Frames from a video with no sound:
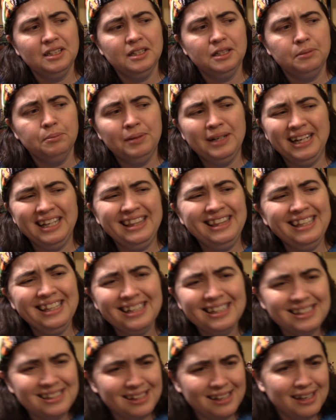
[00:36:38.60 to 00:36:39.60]
but I think
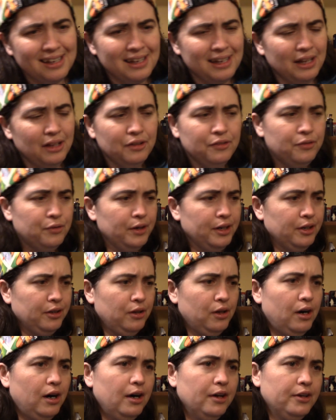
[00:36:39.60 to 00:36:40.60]
it's like a California
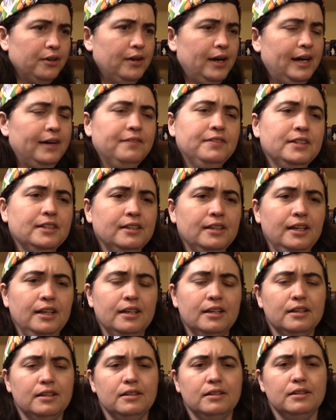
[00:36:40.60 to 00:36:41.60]
law. You have to
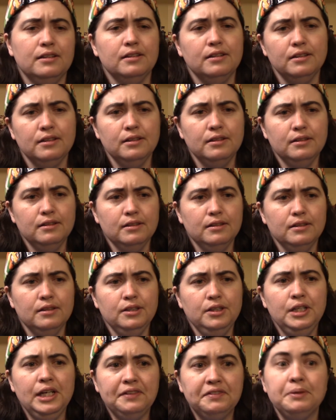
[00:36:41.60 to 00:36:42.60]
like,
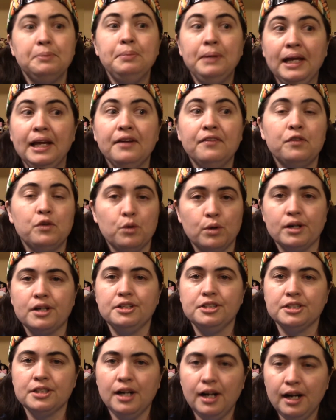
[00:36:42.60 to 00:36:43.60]
you have to pay for
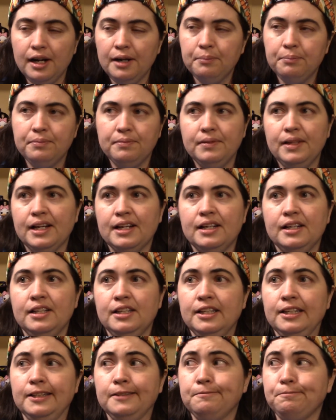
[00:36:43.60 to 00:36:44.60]
workers' comp, that kind of
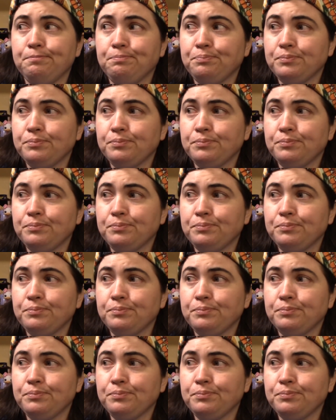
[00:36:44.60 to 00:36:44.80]
thing.